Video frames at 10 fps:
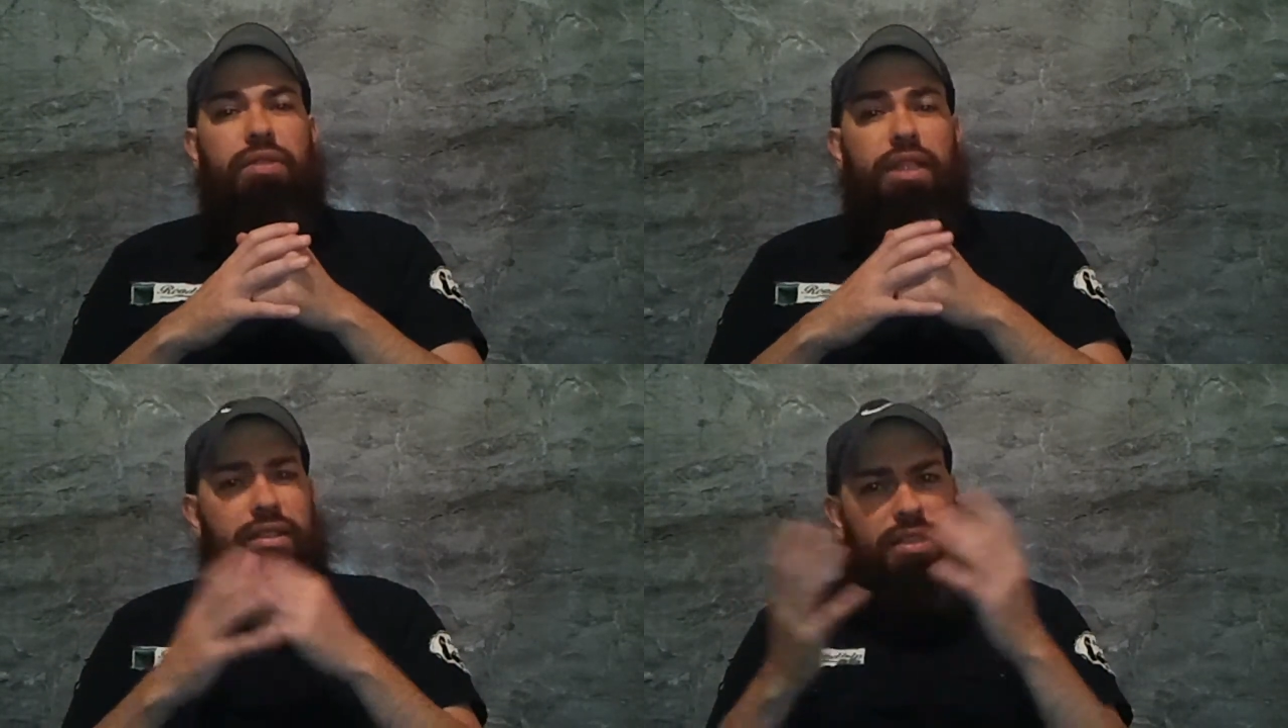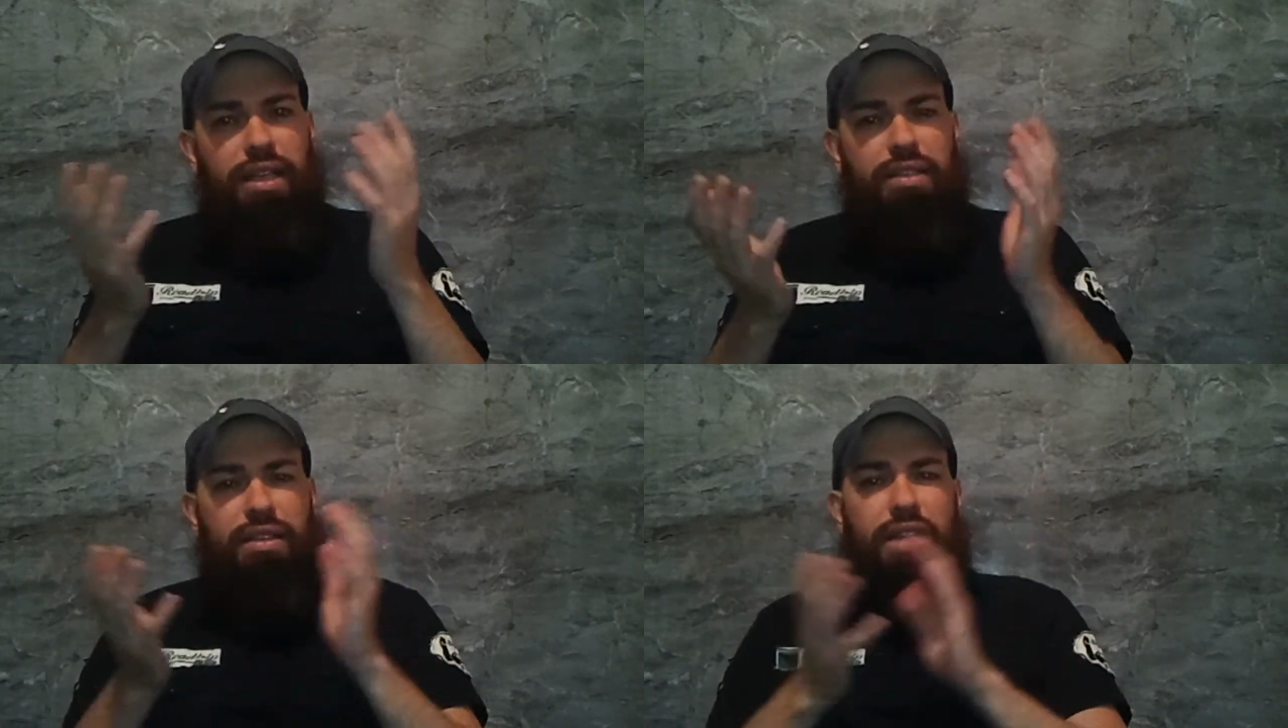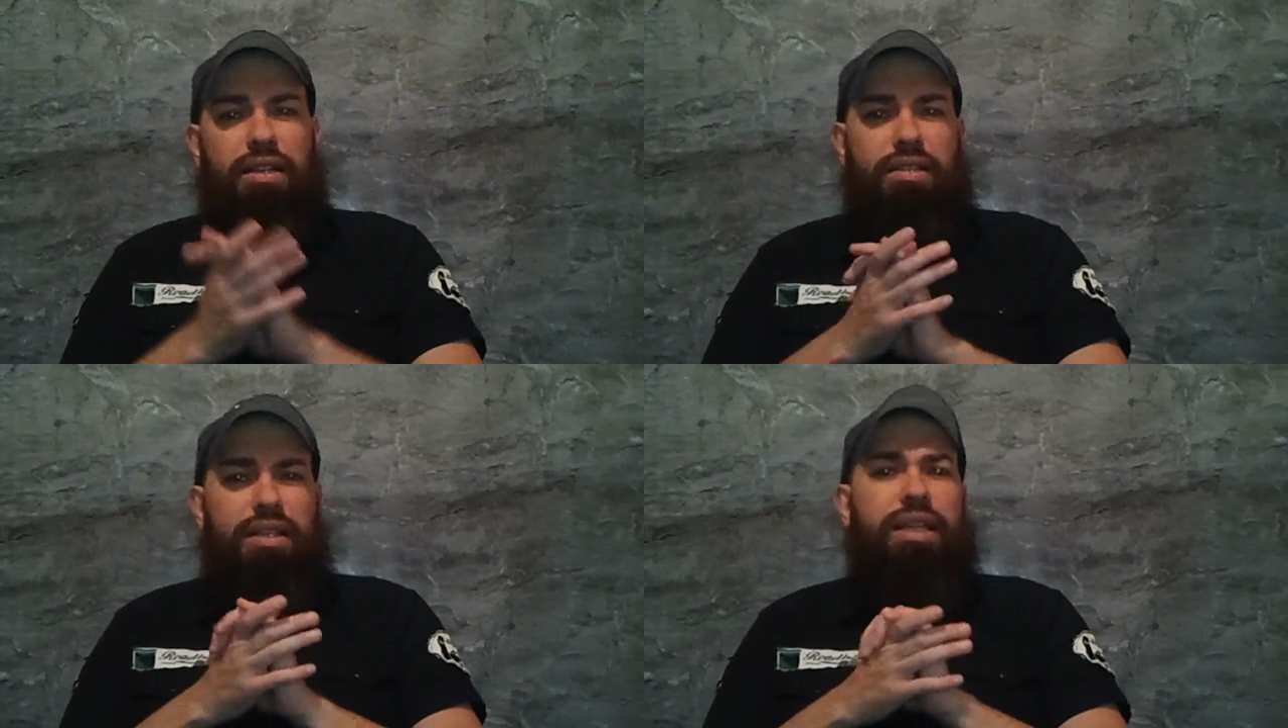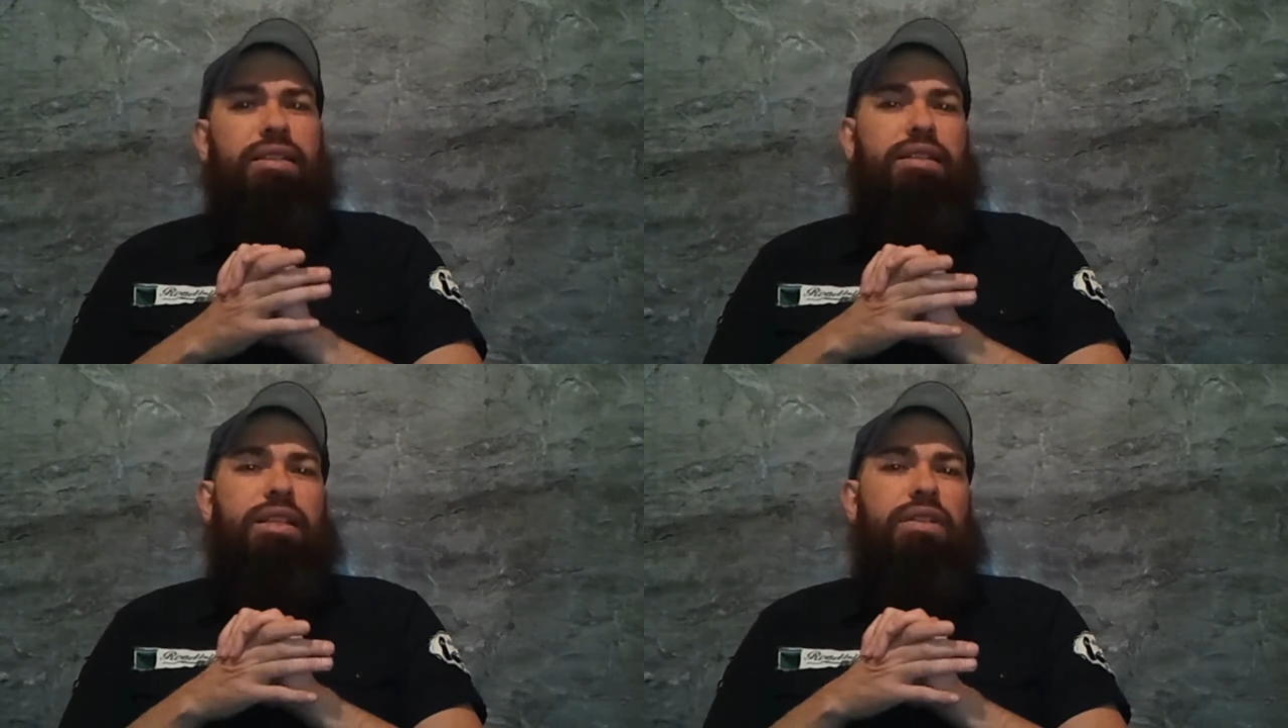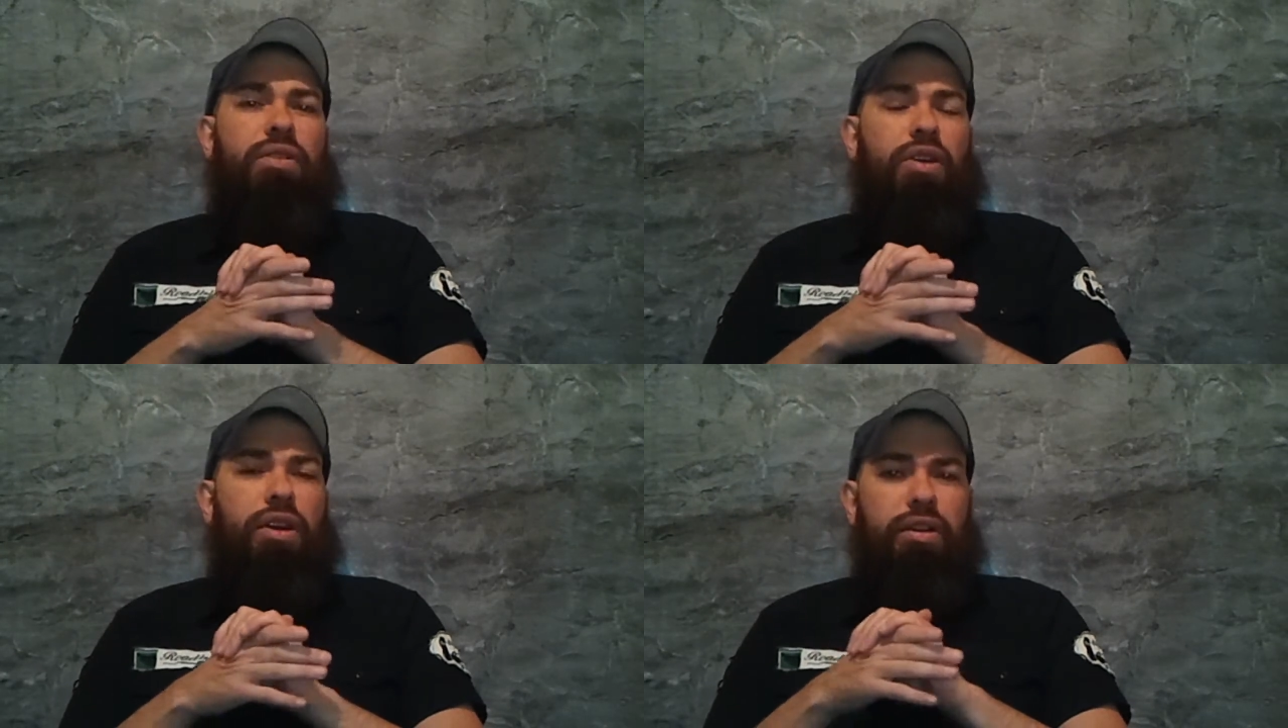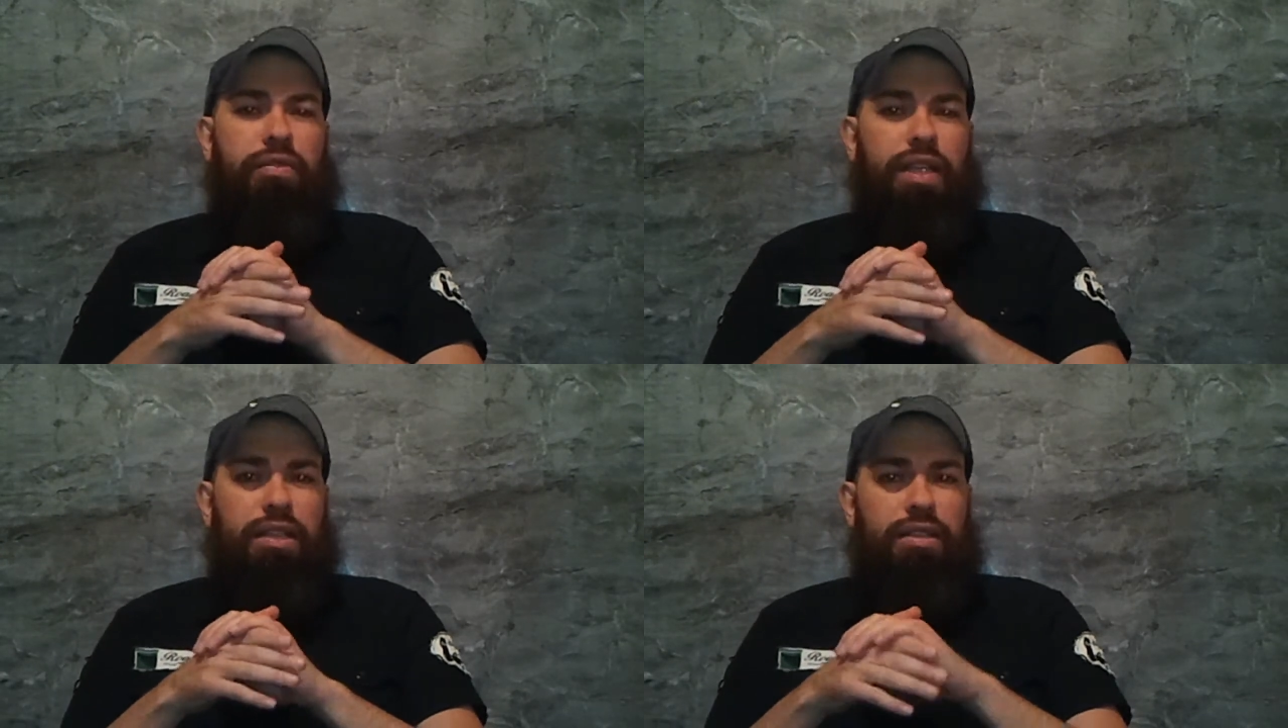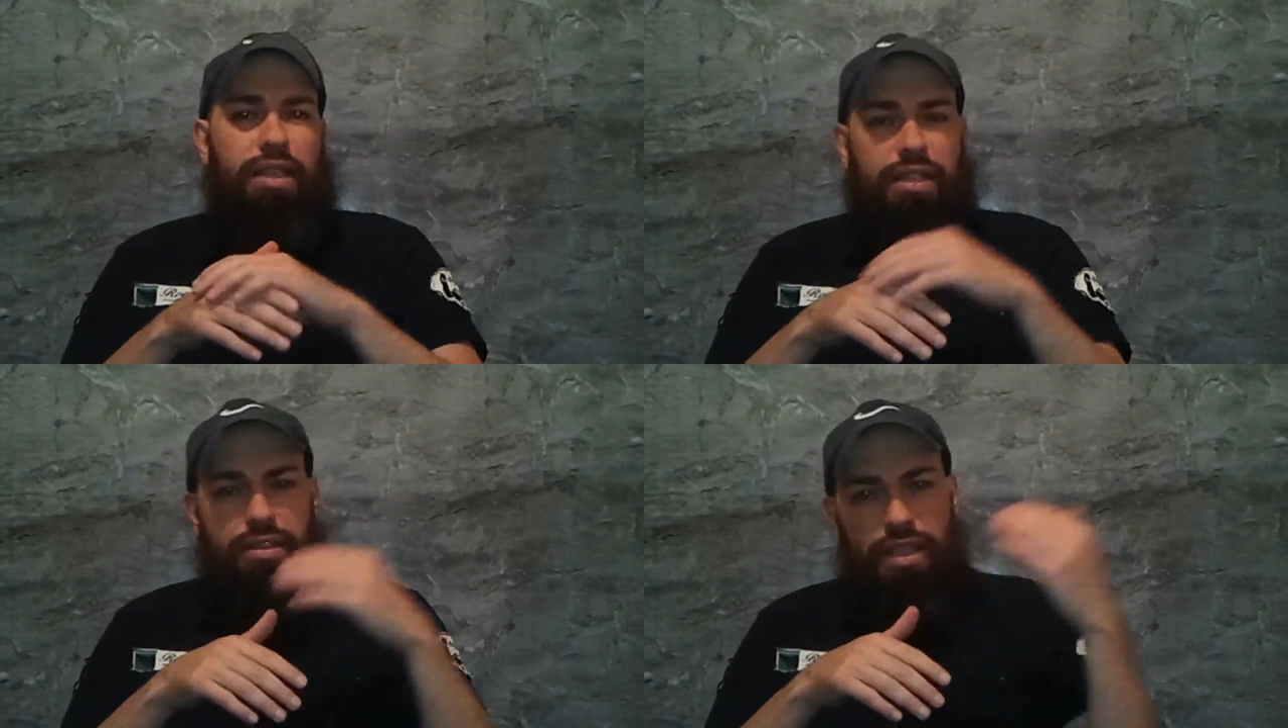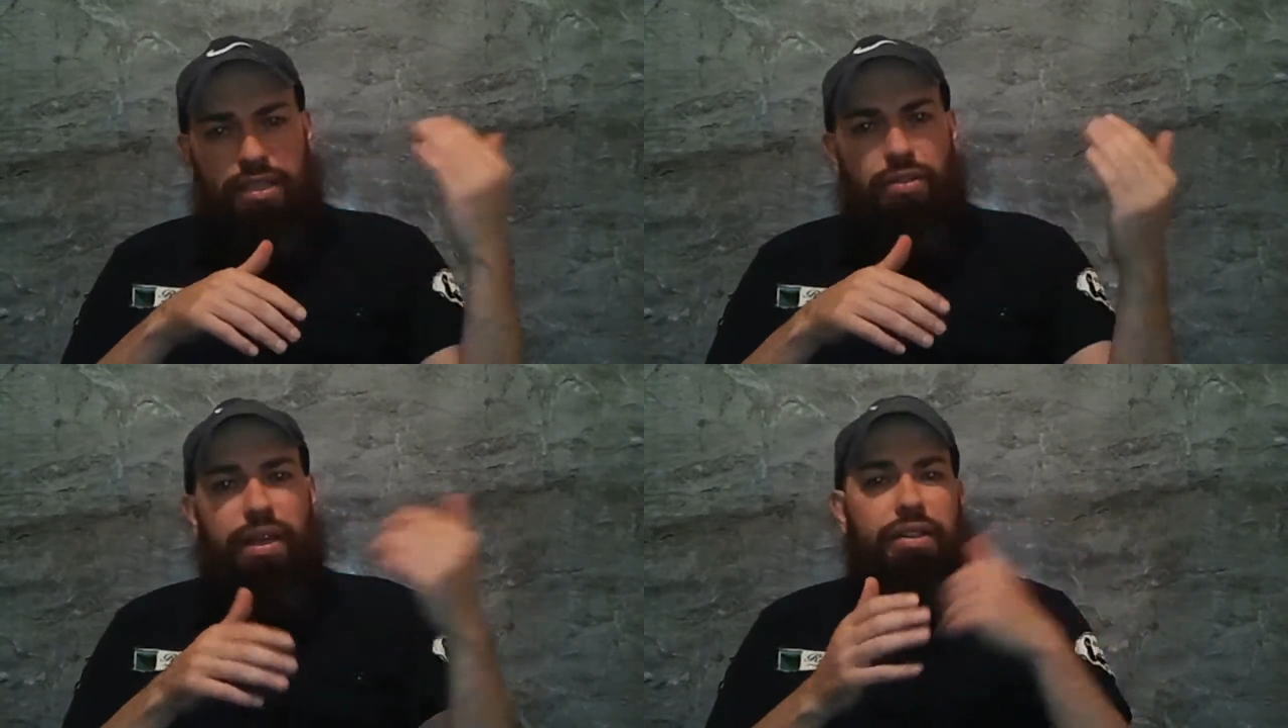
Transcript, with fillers: That sounds like Satan in the Garden of Eden that said to,